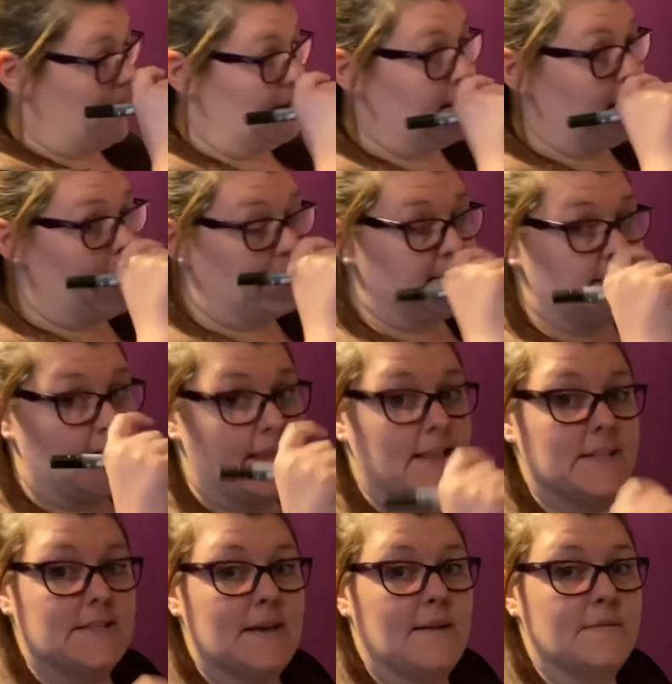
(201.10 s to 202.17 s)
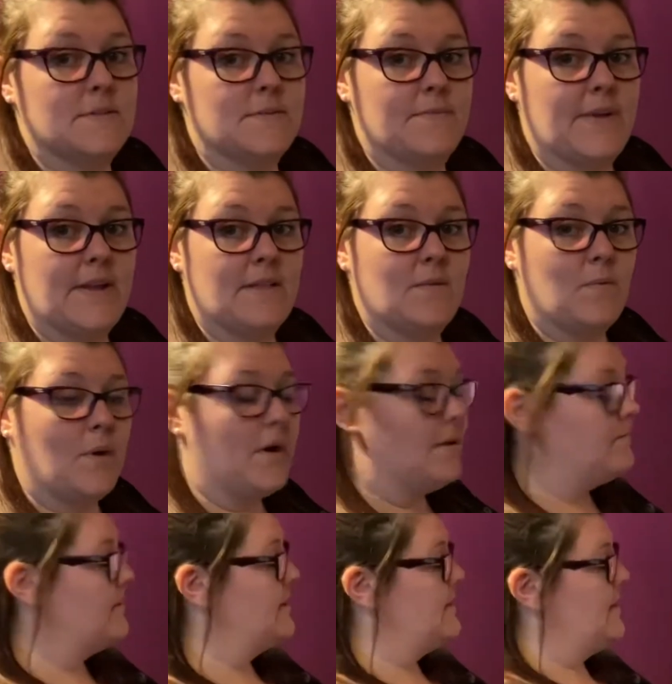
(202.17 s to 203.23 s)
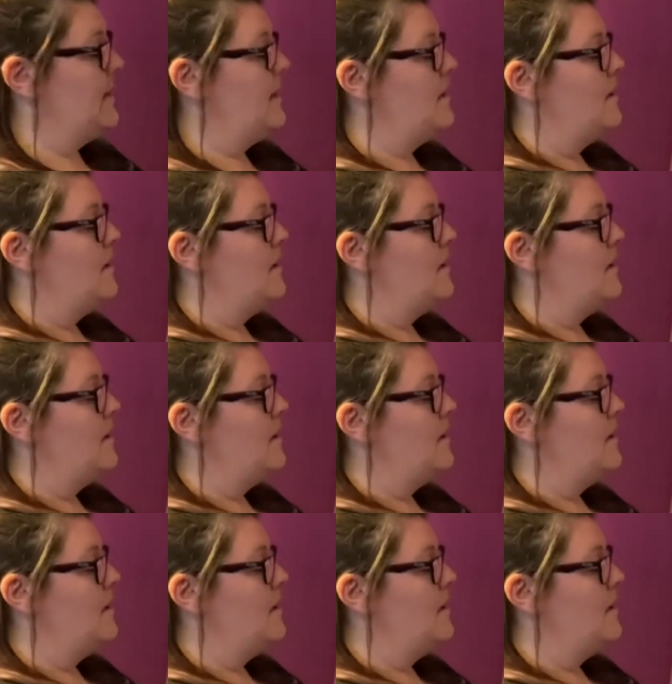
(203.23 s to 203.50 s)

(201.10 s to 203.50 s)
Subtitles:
let's say the sounds and read the word. Ready?